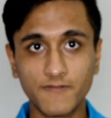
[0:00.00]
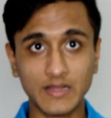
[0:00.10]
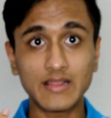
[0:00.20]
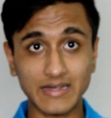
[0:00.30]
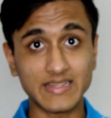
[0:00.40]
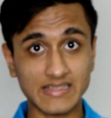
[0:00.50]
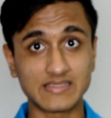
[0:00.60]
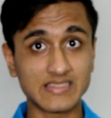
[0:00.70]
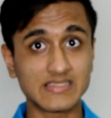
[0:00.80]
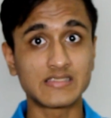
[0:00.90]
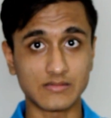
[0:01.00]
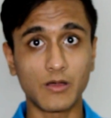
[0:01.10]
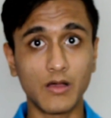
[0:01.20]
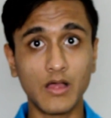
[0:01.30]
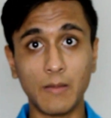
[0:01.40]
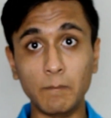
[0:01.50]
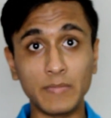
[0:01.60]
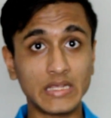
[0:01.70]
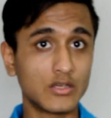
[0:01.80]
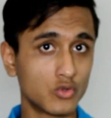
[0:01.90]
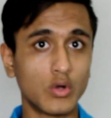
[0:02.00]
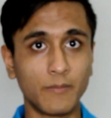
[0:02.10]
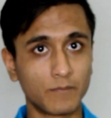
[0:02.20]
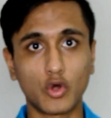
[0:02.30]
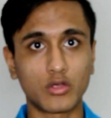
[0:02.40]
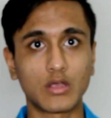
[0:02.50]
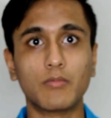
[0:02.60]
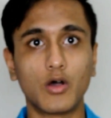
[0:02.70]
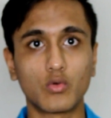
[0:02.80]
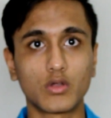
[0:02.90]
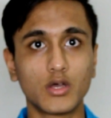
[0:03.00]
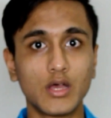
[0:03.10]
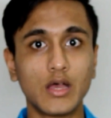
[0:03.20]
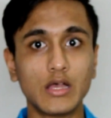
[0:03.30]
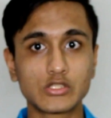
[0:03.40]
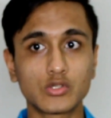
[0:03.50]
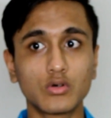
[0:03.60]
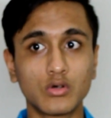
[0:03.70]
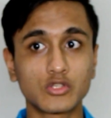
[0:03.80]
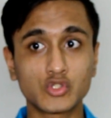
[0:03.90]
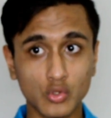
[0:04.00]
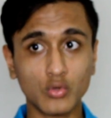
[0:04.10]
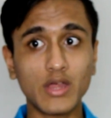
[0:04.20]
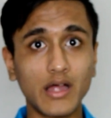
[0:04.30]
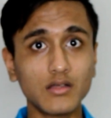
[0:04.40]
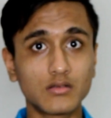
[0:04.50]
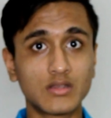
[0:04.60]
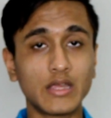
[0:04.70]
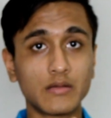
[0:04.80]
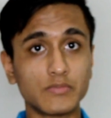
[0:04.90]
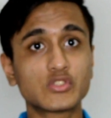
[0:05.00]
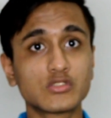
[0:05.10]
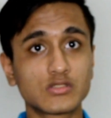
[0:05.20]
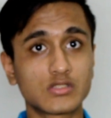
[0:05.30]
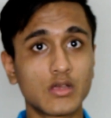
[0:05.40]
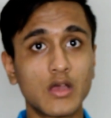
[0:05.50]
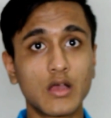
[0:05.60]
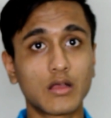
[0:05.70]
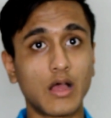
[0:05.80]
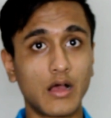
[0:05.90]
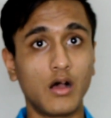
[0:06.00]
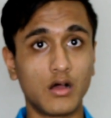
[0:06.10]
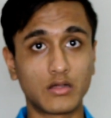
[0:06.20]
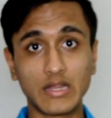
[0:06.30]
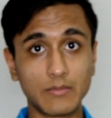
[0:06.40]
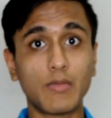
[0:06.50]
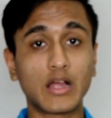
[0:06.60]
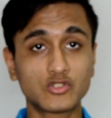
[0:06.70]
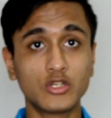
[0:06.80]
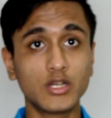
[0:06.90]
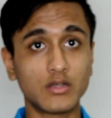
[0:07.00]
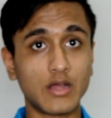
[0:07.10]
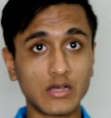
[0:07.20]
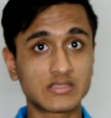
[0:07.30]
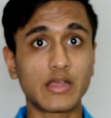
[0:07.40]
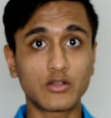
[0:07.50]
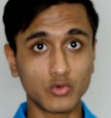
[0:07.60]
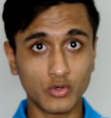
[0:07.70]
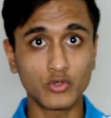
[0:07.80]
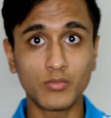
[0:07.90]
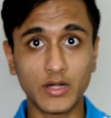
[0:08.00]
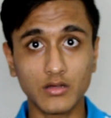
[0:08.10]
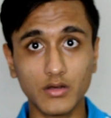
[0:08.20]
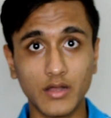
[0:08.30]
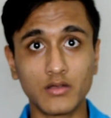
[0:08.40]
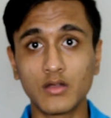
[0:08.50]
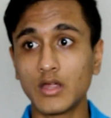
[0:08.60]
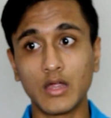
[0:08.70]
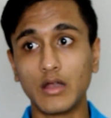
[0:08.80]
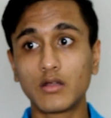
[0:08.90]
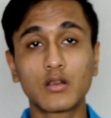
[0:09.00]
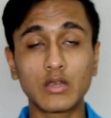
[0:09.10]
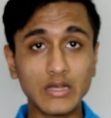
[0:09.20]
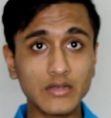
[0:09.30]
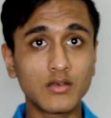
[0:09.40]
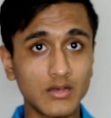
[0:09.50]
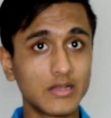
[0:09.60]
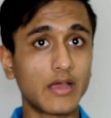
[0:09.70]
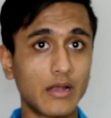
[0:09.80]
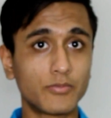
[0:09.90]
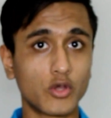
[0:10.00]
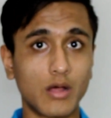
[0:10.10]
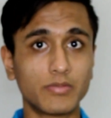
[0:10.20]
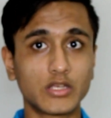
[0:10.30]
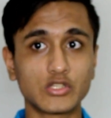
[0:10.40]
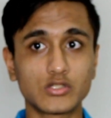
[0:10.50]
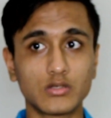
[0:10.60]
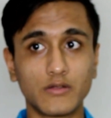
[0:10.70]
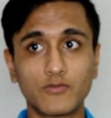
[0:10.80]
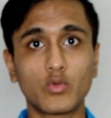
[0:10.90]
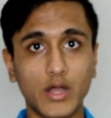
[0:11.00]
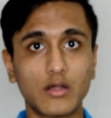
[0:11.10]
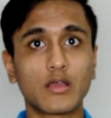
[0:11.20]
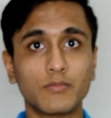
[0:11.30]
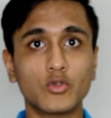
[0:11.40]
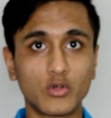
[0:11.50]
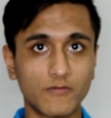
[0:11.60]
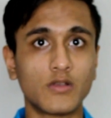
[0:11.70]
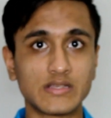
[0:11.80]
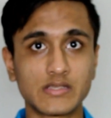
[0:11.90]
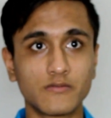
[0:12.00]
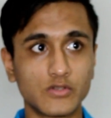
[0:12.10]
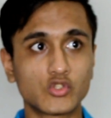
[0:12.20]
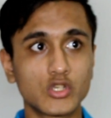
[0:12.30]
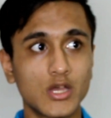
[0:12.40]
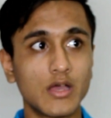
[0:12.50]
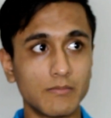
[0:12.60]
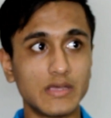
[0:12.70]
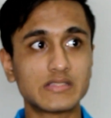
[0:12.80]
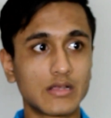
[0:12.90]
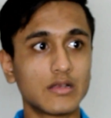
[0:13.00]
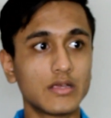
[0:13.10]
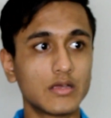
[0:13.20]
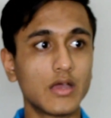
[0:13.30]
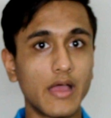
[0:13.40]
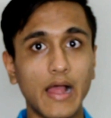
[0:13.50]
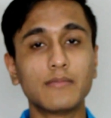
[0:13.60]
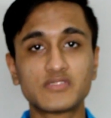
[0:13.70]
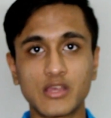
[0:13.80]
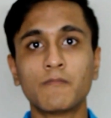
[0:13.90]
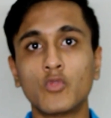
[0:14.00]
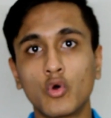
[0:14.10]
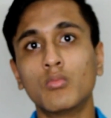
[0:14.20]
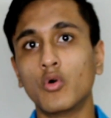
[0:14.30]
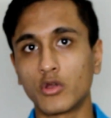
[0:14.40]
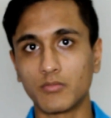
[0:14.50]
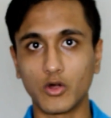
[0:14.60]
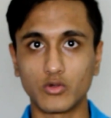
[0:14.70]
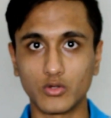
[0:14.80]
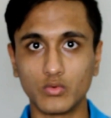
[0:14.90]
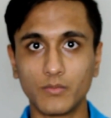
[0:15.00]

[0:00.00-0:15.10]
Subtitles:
that yes, this is me who I'm talking about. So that the admissions team actually does get to know you better, and it'll really help your application if you write like a beautiful essay which basically helps them know more about you.